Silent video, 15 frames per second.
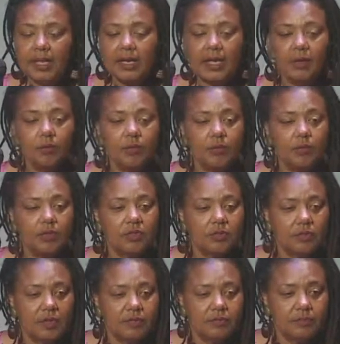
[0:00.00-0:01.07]
And I went with
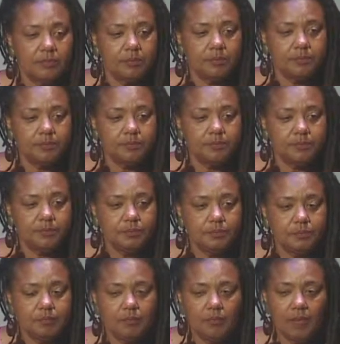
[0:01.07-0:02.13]
one of them.
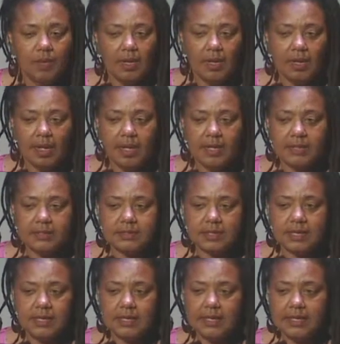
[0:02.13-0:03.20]
And
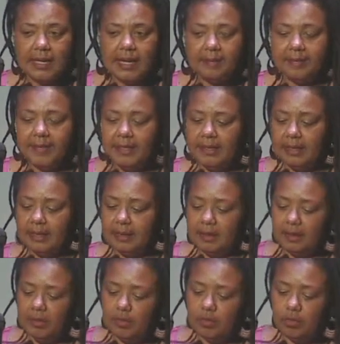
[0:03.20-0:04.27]
he got me a
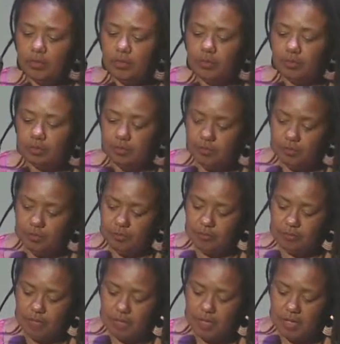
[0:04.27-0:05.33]
room.
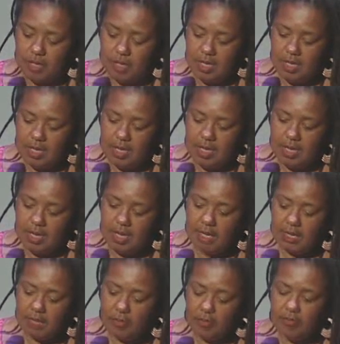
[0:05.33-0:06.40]

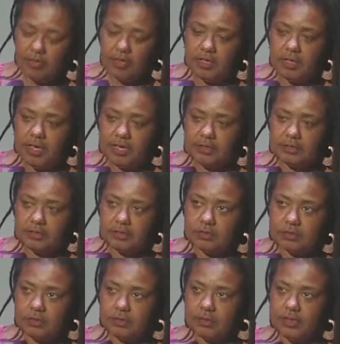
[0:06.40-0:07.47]
And over the
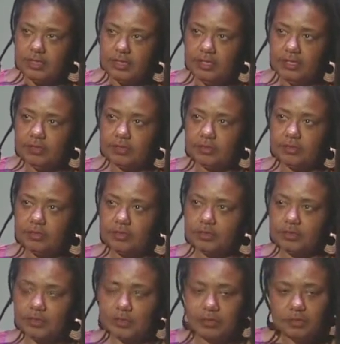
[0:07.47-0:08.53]
next 3
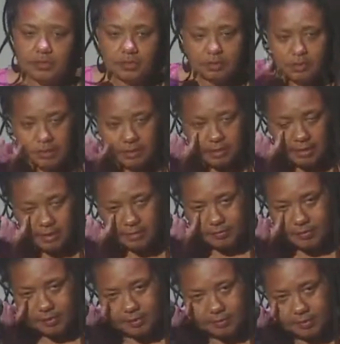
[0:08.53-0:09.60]
years
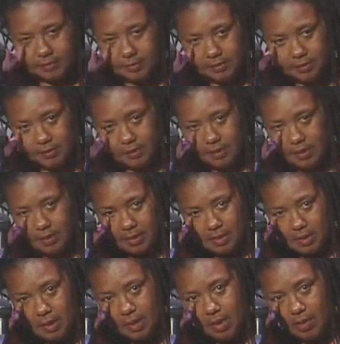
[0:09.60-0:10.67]
out there,
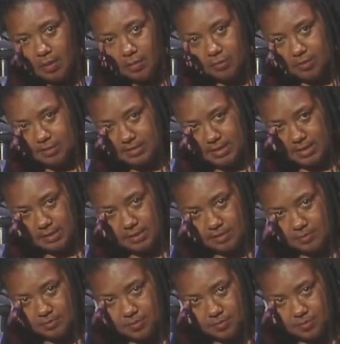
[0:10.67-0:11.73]
I always had
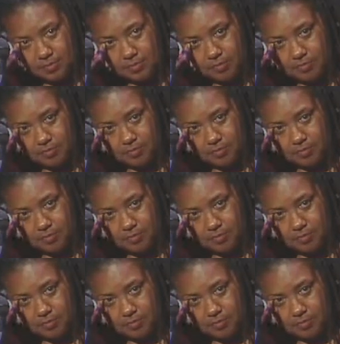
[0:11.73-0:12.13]
that room.